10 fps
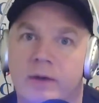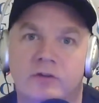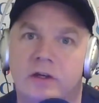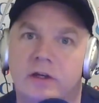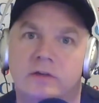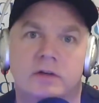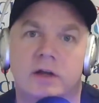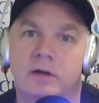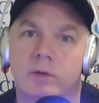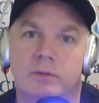I see it,
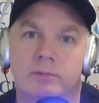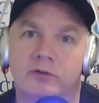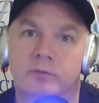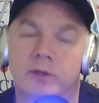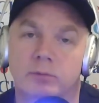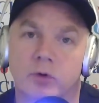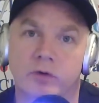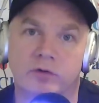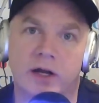it bugs me in movies.